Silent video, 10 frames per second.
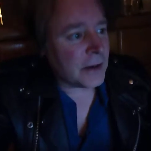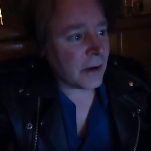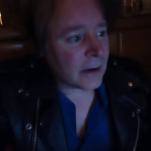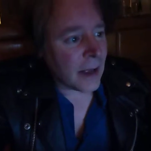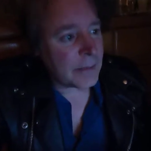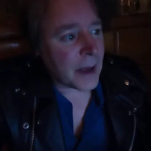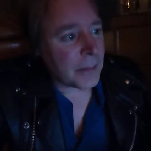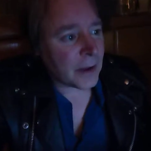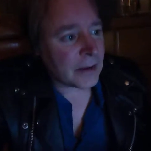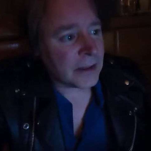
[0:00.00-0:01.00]
your claim
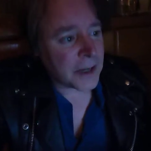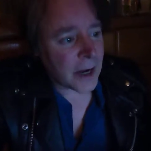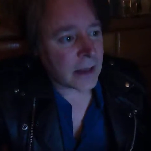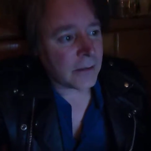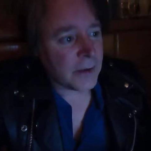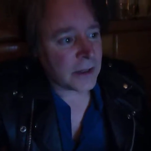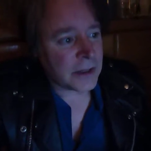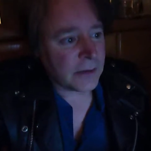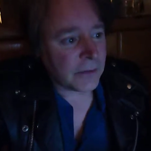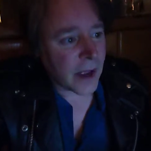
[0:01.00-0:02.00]
about giant
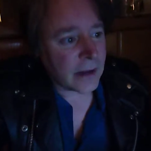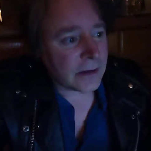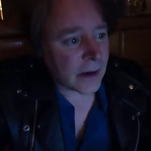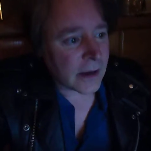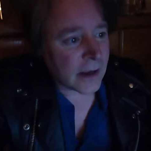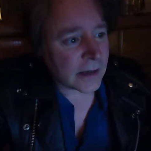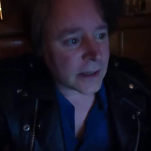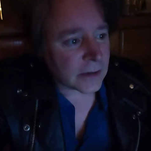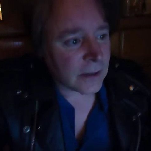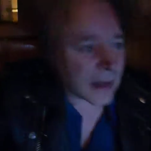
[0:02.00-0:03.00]
fish, flying donkey,
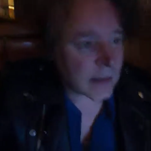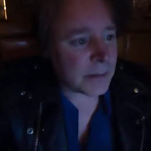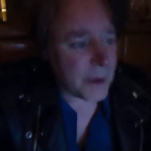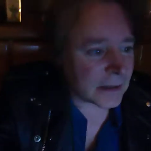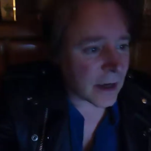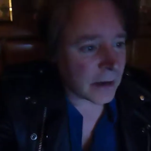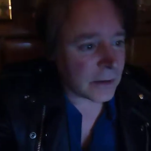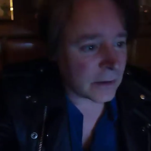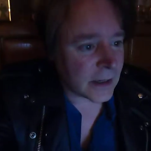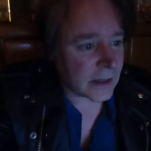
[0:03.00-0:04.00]
etc., let me tell
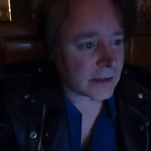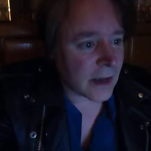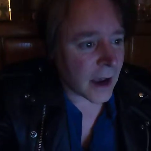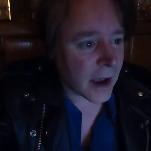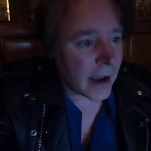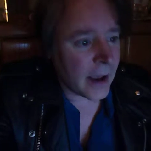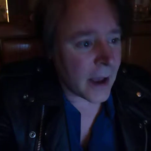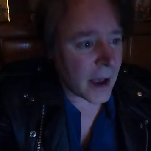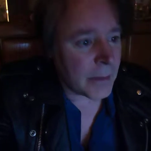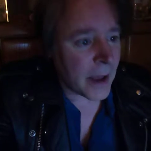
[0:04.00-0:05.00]
you this. I
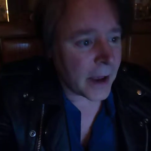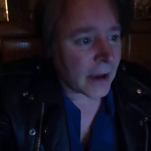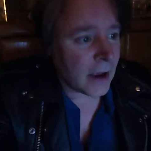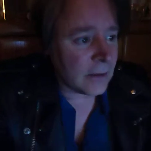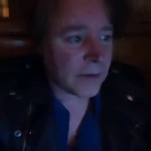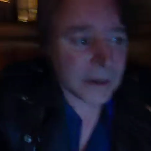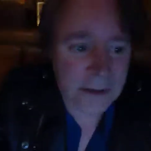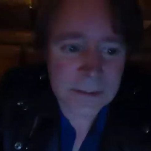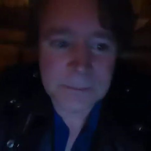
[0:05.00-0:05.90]
am a convert.